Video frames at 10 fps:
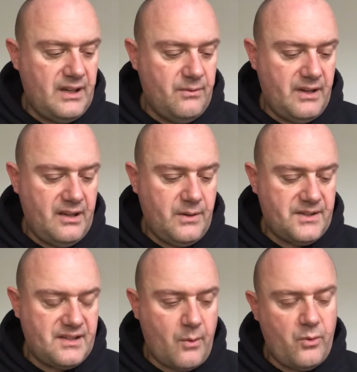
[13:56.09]
really quick
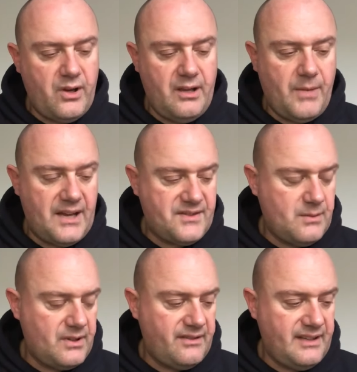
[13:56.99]
summary about some of
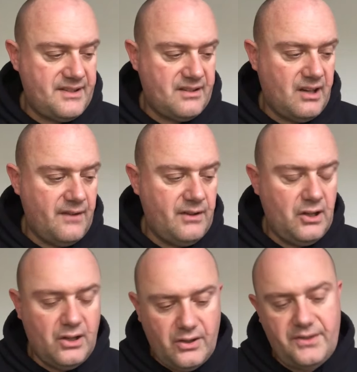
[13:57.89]
the things that I've
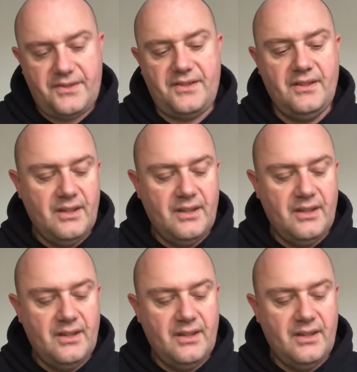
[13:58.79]
learnt.